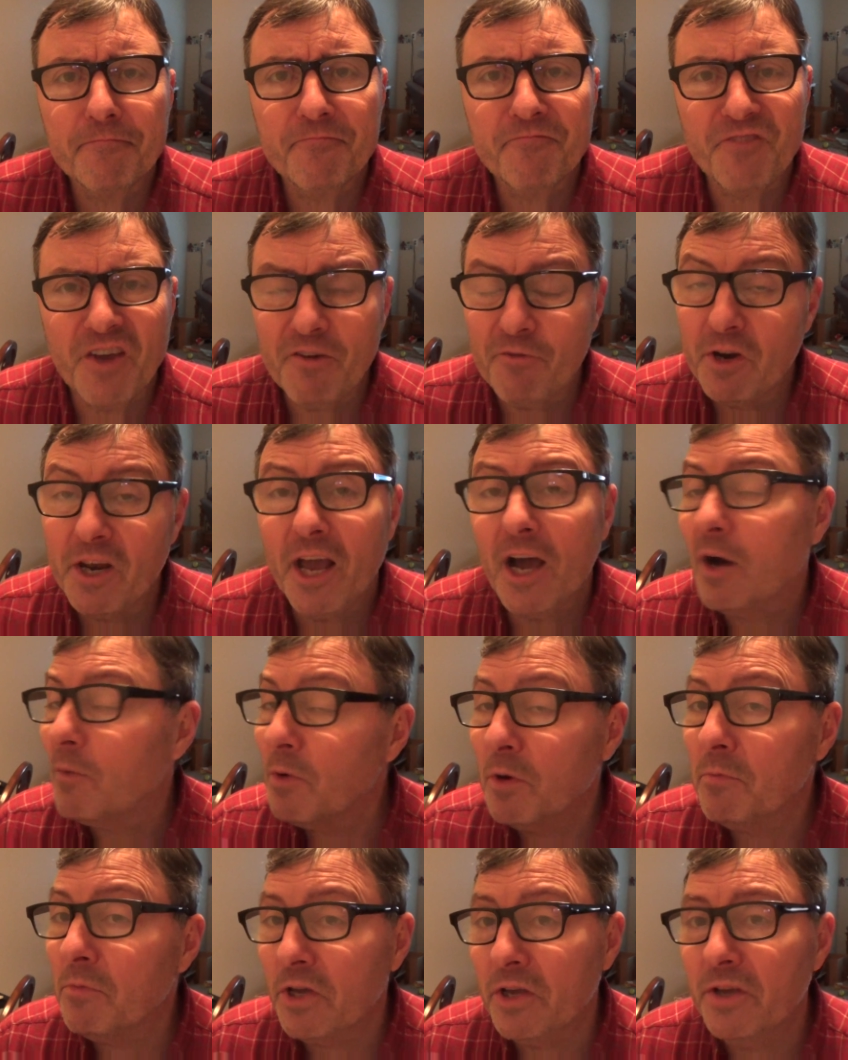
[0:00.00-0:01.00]
Favorite
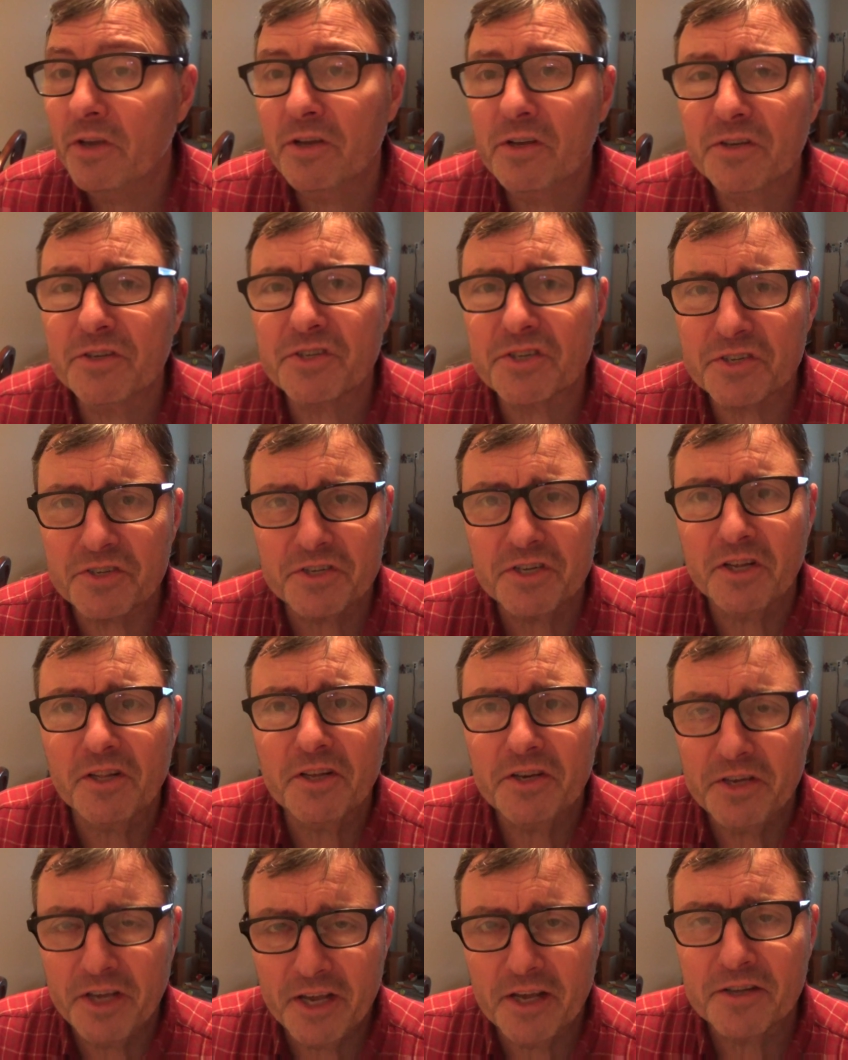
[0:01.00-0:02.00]
album is
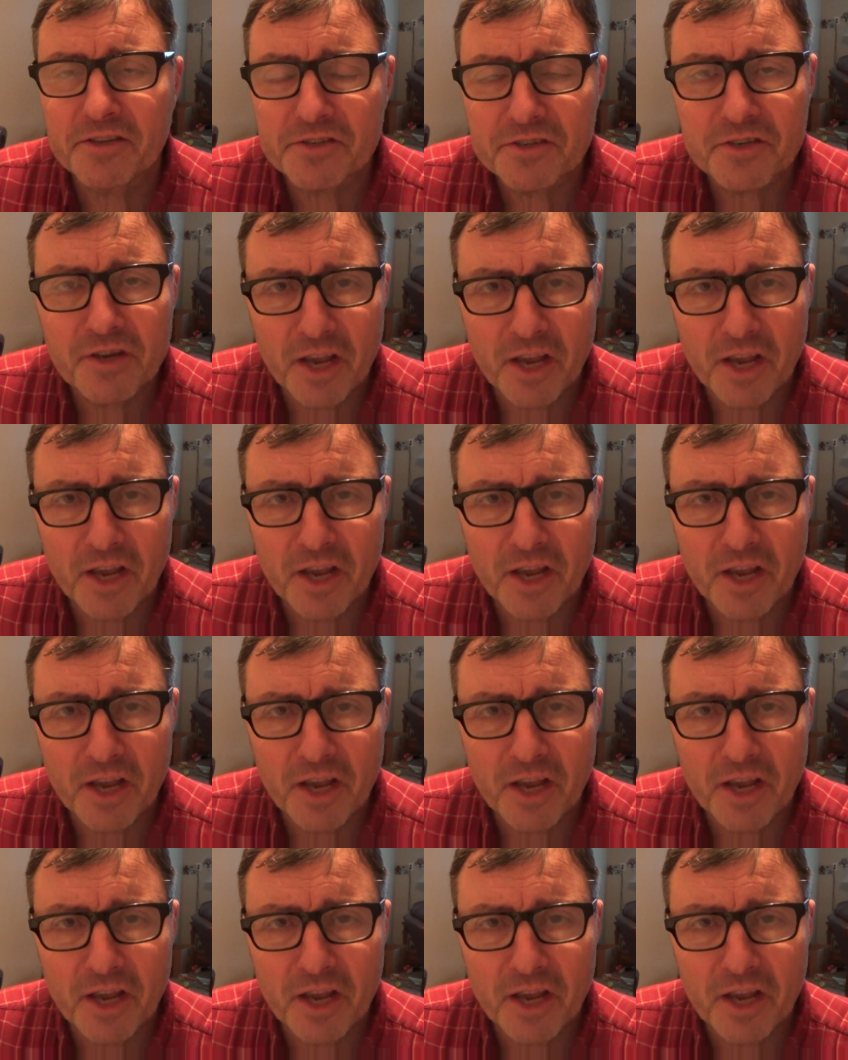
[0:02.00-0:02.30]
Steely Dan's